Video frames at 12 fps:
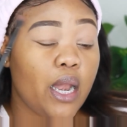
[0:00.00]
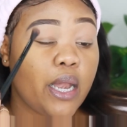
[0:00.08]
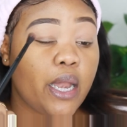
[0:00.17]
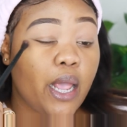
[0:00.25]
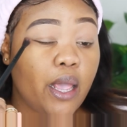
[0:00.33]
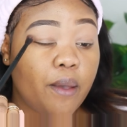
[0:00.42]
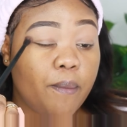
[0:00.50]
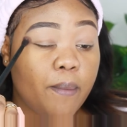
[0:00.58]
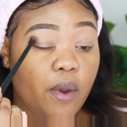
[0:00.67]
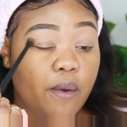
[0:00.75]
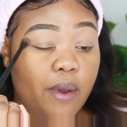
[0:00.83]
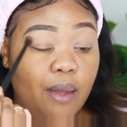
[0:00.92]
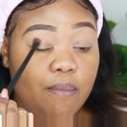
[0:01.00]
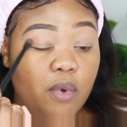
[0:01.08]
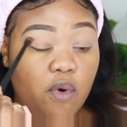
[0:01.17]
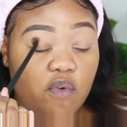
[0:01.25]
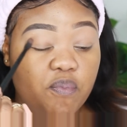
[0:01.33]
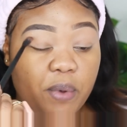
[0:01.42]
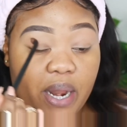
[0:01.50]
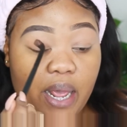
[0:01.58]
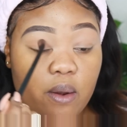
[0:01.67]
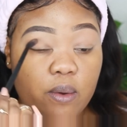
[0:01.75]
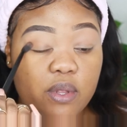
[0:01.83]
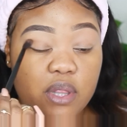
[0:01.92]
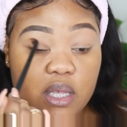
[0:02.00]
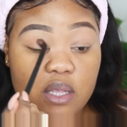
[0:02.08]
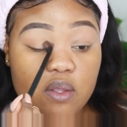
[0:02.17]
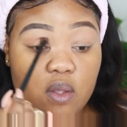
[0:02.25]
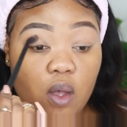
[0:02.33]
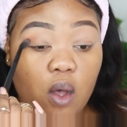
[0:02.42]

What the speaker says: name rubbed off, but I know these